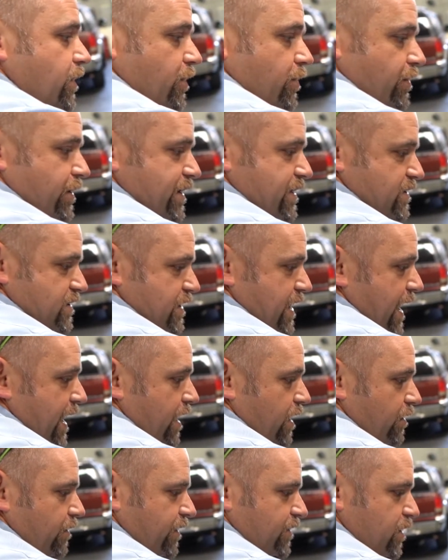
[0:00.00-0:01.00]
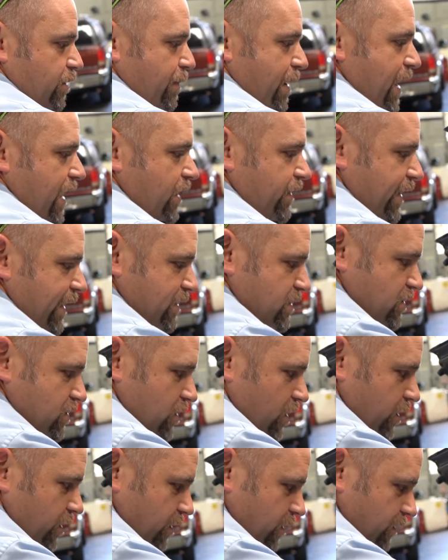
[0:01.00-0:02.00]
degrees now at the back of that
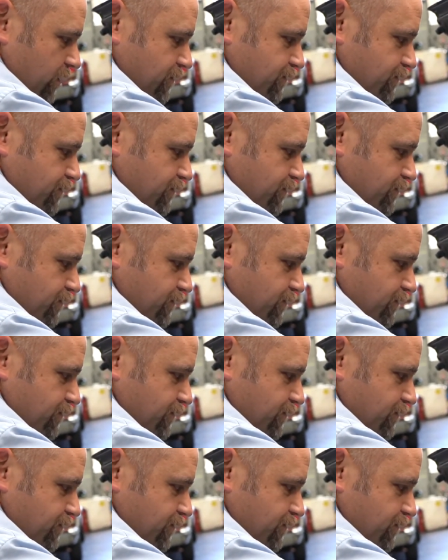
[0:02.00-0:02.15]
starter.